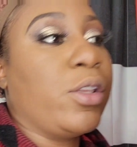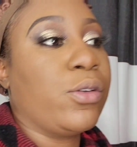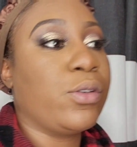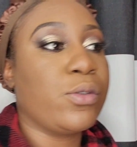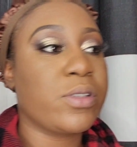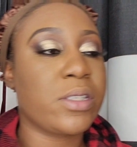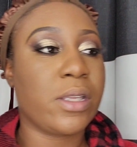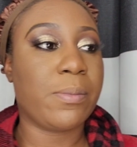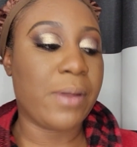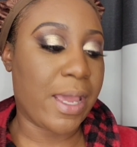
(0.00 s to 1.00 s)
what you use
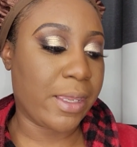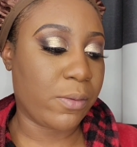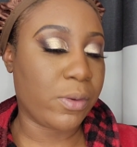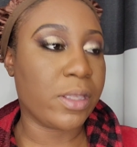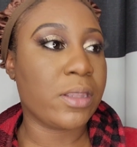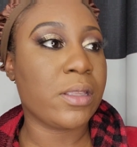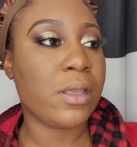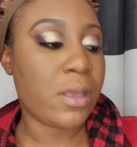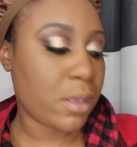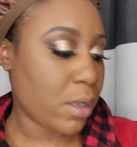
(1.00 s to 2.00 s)
to apply it with.
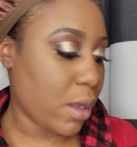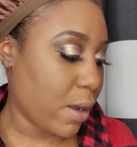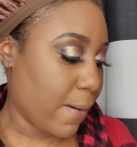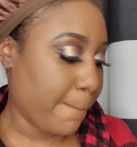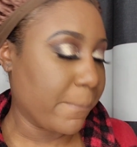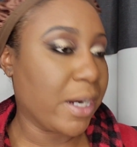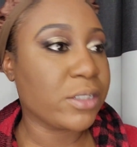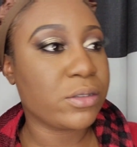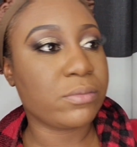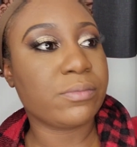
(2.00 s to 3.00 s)
Um, but I